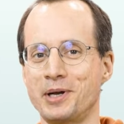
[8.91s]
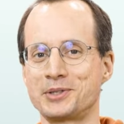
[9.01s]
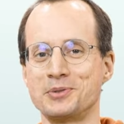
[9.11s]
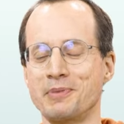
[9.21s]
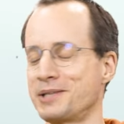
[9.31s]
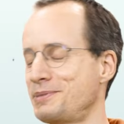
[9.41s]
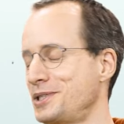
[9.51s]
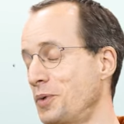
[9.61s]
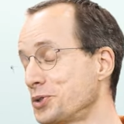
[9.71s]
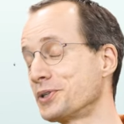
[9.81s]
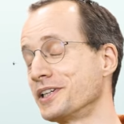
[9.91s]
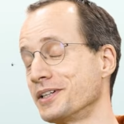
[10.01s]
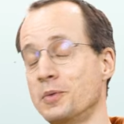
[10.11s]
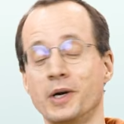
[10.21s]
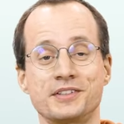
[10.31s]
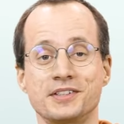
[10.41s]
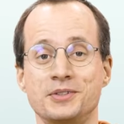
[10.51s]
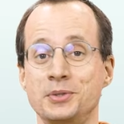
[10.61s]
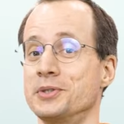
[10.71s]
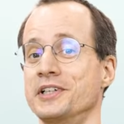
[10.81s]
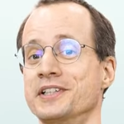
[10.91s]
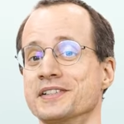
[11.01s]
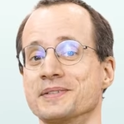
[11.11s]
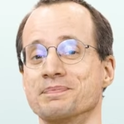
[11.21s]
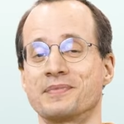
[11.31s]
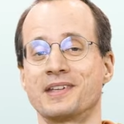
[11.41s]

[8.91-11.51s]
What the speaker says: but you might be wondering what Tutor is.